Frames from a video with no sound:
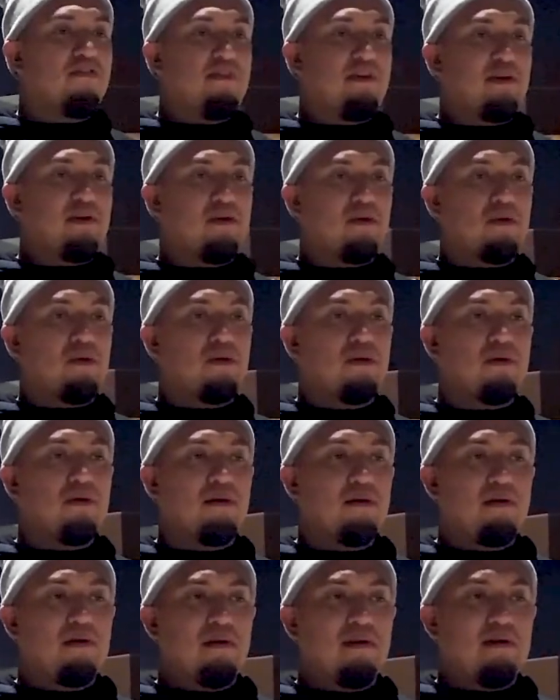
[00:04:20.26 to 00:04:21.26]
to feel
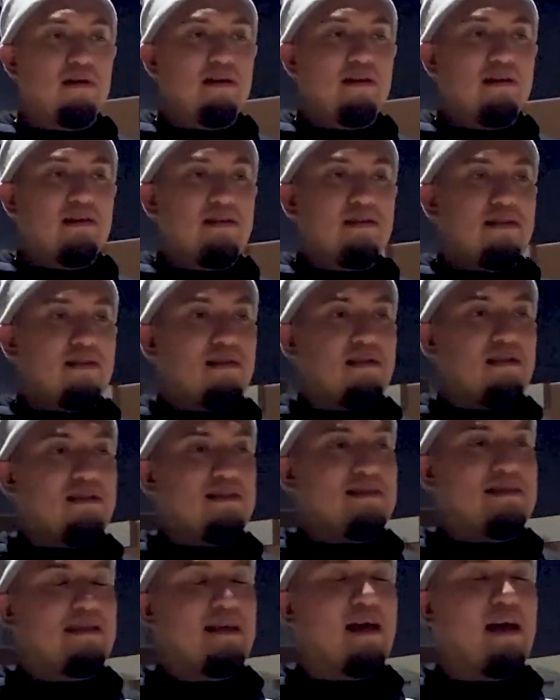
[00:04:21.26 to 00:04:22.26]

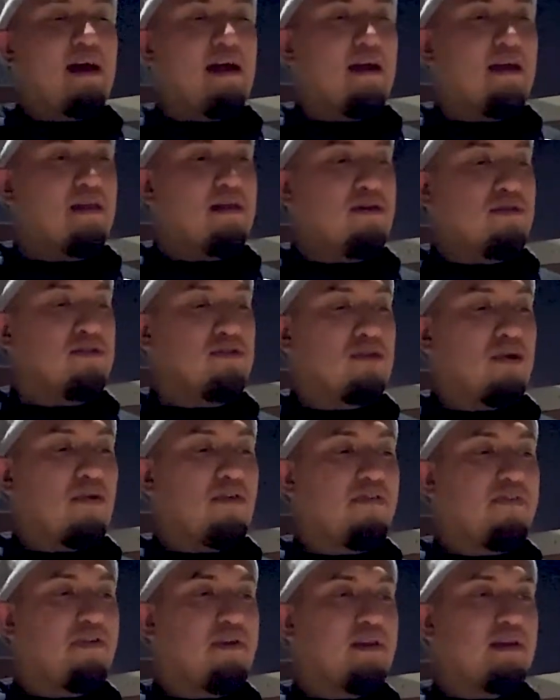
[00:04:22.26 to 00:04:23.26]
sad, you start
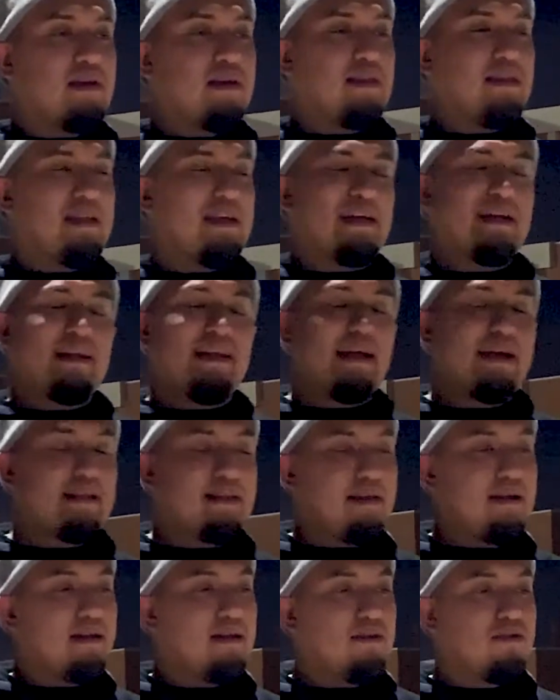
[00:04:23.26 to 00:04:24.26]
feeling
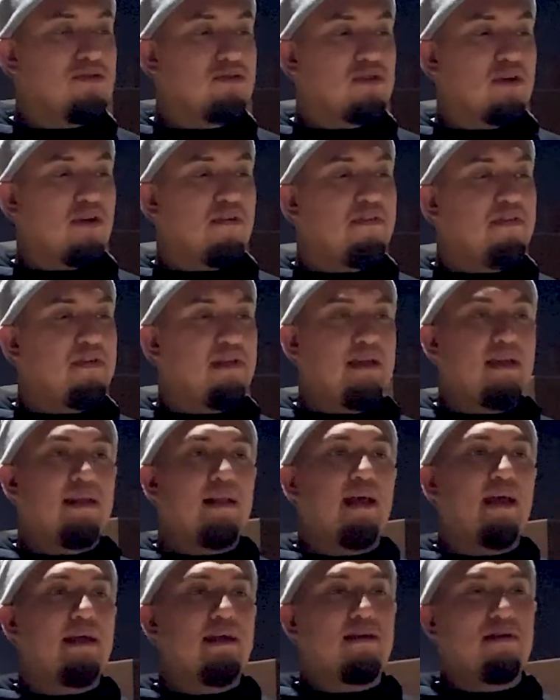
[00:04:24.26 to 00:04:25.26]
neglected, you start feeling
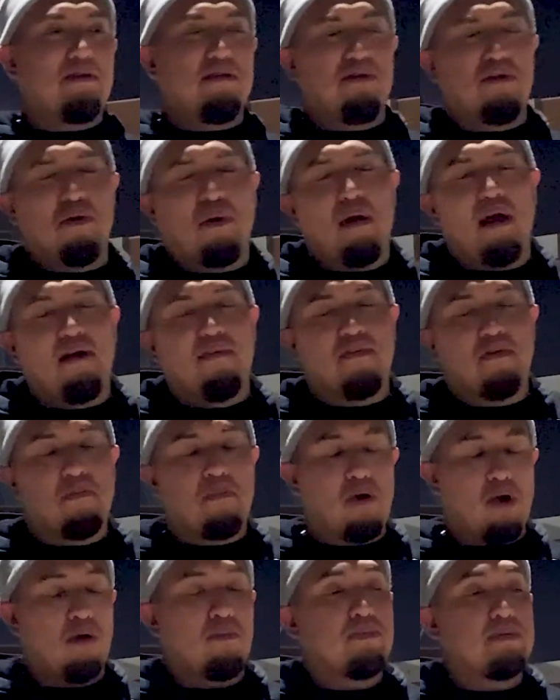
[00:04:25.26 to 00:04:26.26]
like you don't have
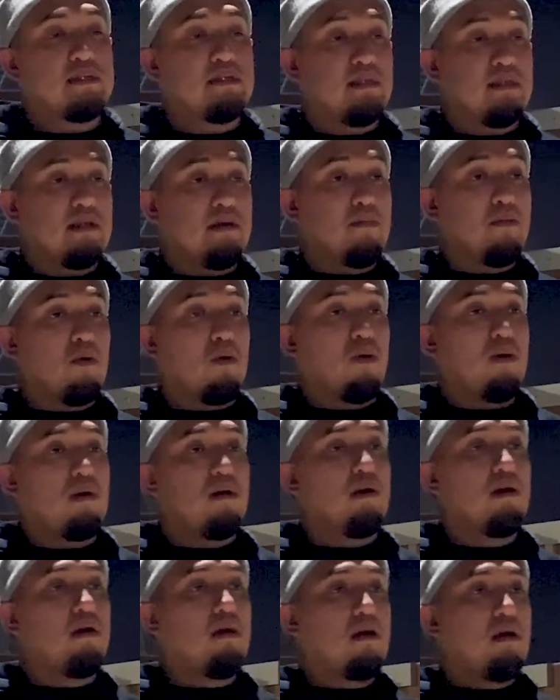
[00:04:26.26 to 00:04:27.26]
a purpose anymore.
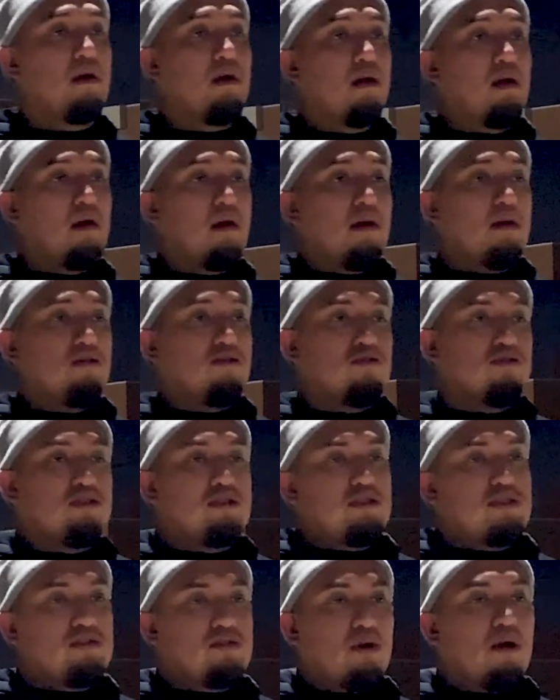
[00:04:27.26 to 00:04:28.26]
You
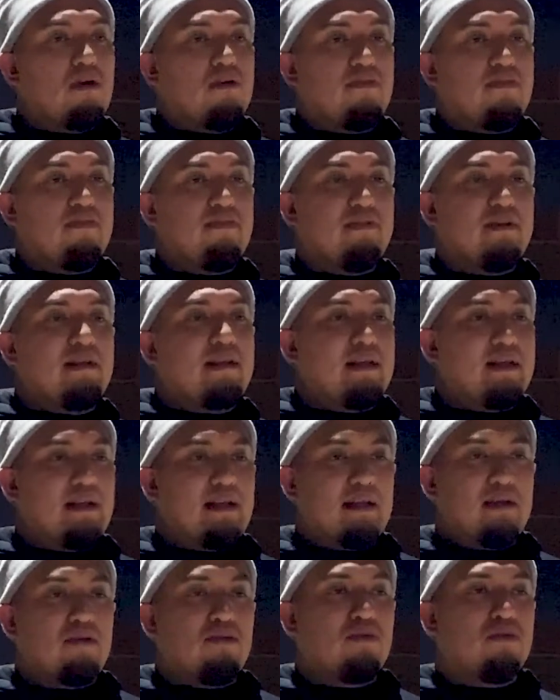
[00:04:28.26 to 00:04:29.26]
just start feeling
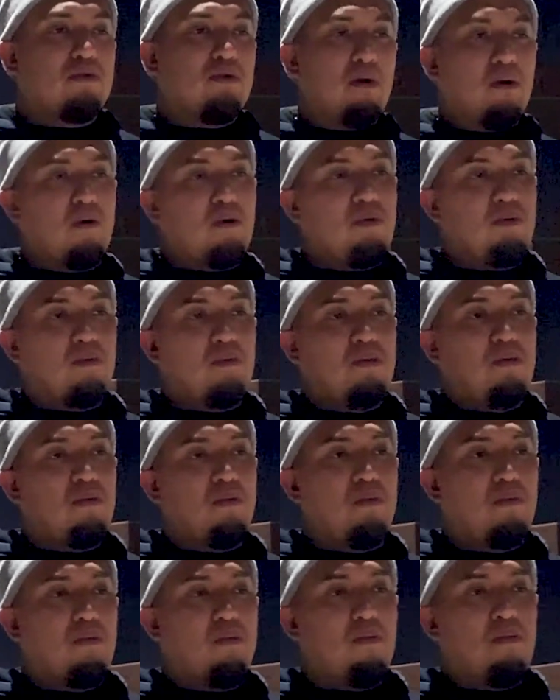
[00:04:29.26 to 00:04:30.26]
like you
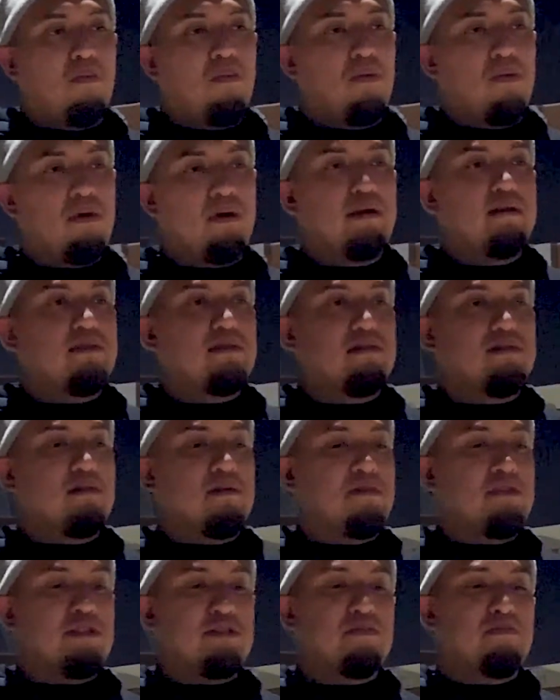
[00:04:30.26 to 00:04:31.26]
don't want to
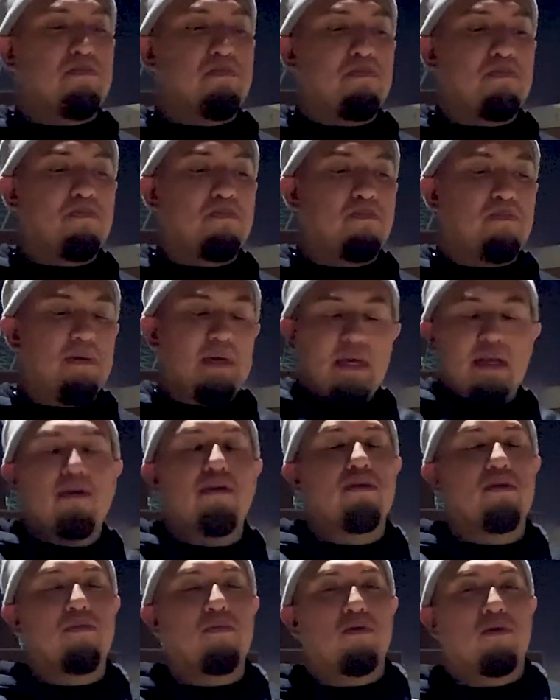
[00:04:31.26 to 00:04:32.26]
just be here
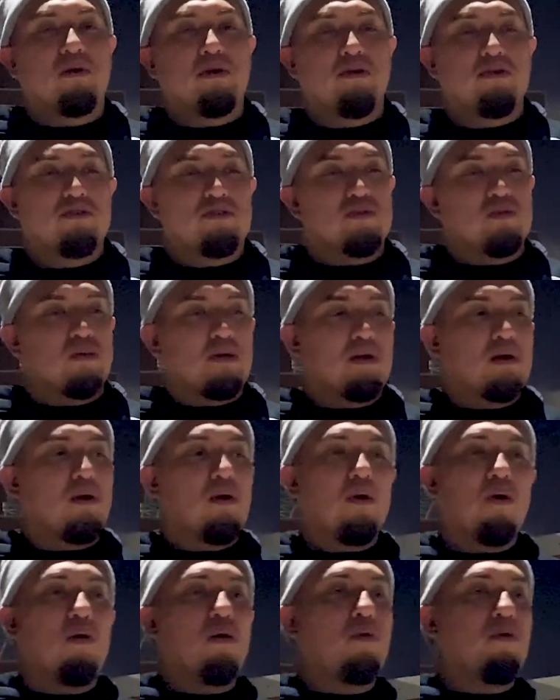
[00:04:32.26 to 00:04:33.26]
anymore. You just want to go
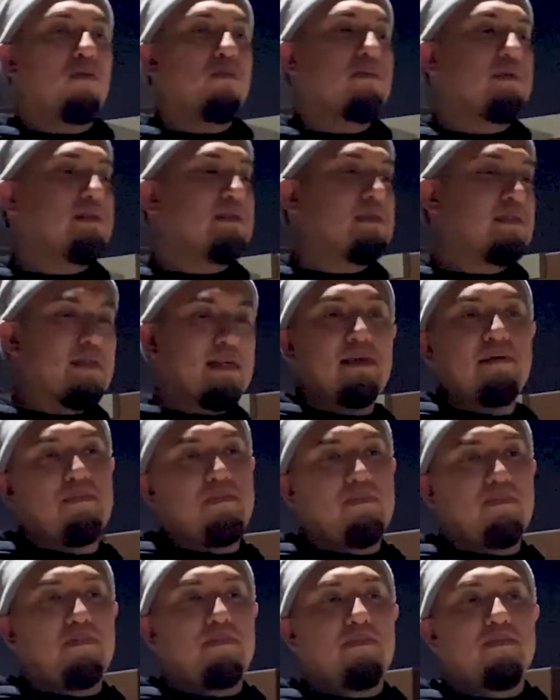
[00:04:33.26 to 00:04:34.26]
home and sleep,
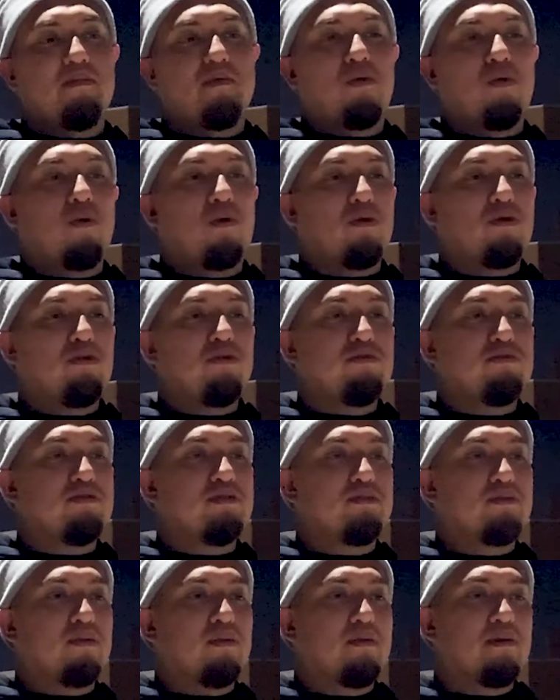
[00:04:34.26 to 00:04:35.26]
or you
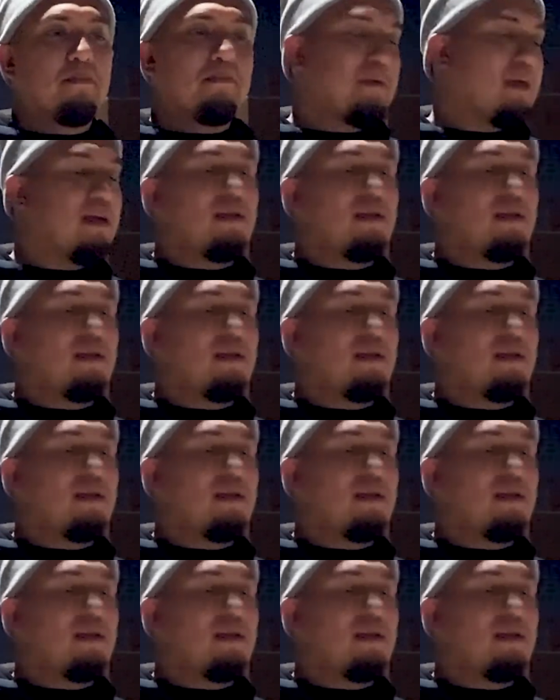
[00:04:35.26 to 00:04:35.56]
just want to be